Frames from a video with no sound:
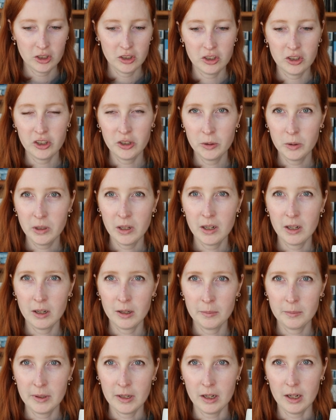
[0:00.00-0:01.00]
do
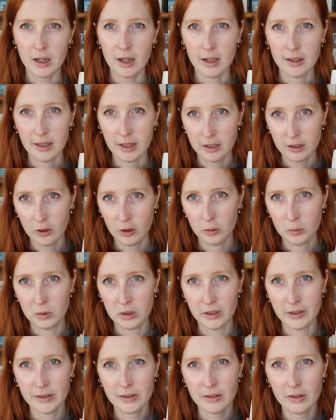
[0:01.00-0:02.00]
come at like
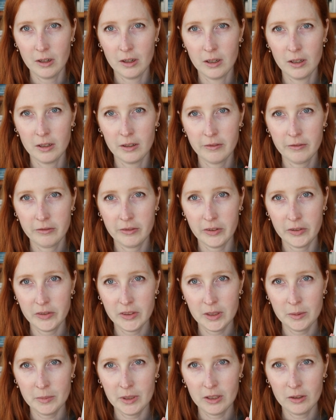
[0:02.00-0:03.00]
Gobelins on
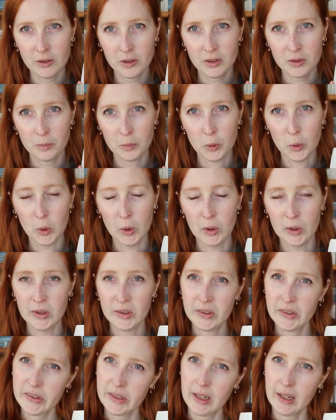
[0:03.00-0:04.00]
50-meter
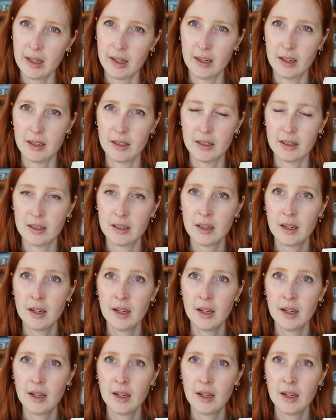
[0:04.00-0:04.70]
spools, and